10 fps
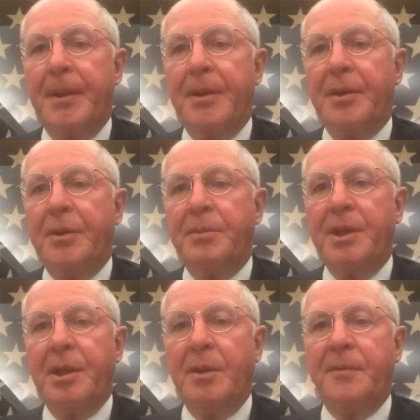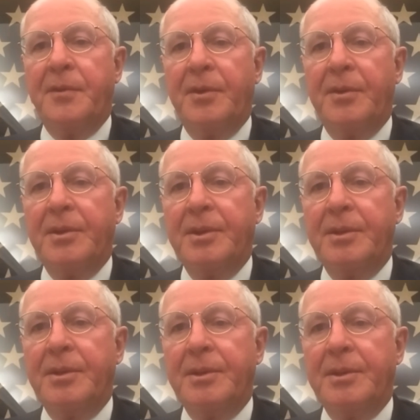uh, be helpful
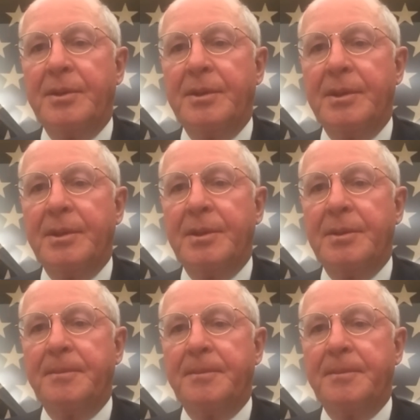in uh,